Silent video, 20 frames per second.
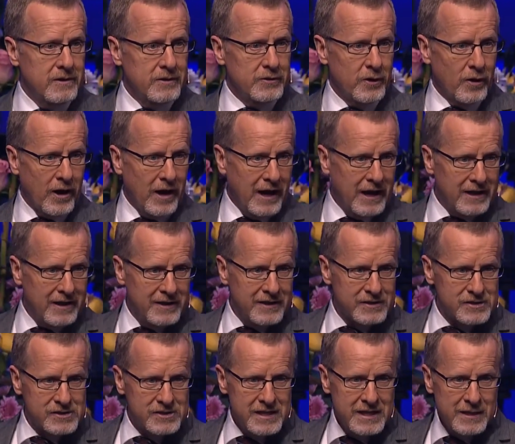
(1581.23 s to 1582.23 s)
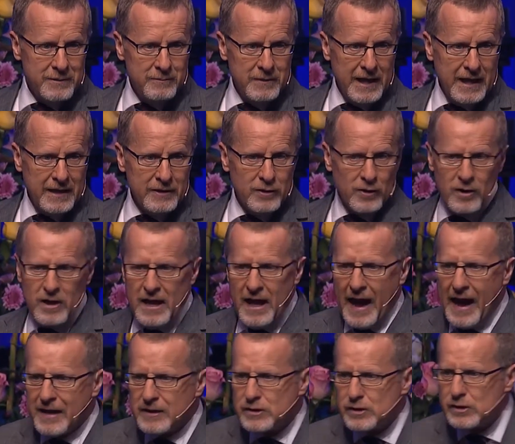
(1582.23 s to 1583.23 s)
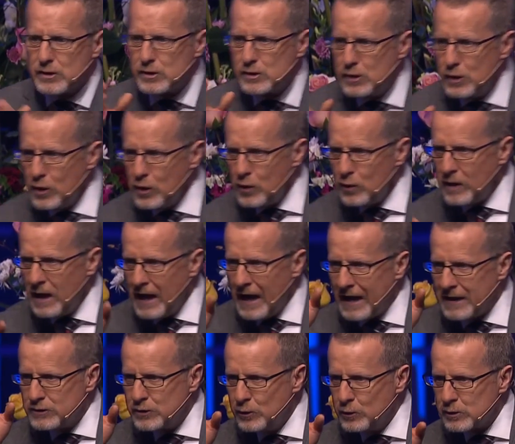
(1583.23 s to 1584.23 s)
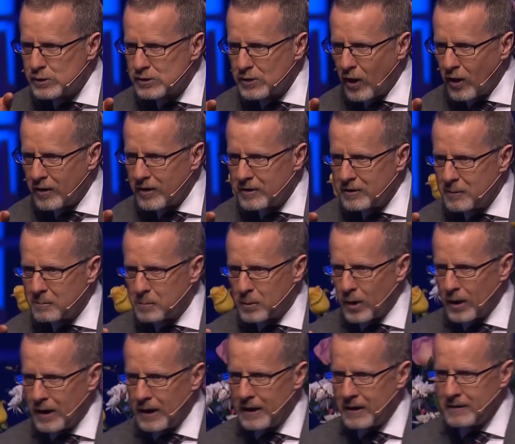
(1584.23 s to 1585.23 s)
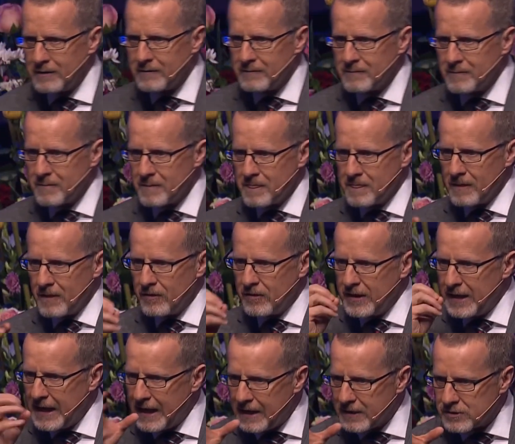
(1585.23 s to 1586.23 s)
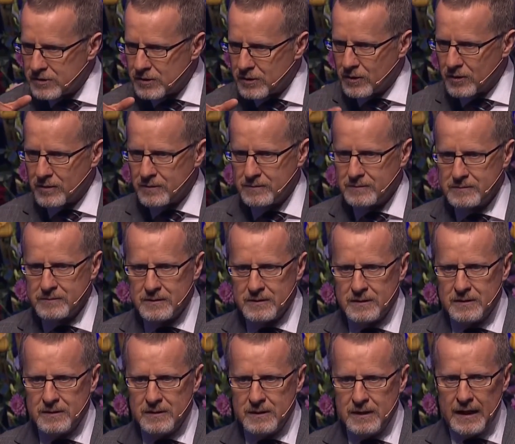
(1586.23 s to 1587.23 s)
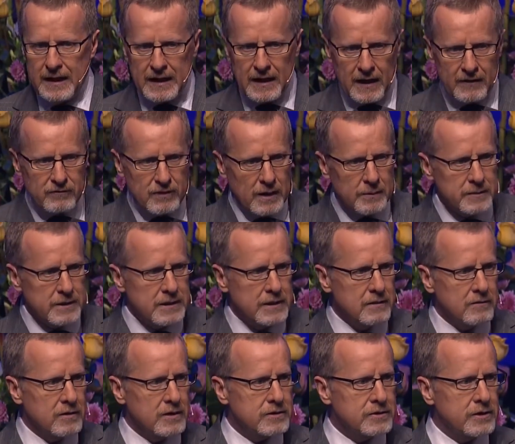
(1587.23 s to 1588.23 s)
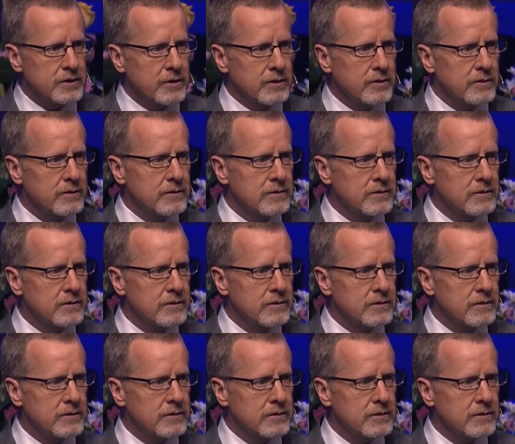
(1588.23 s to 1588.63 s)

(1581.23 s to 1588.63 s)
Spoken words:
you're highly esteemed, Daniel. As soon as you started to pray, the answer, and I've come to give it to you.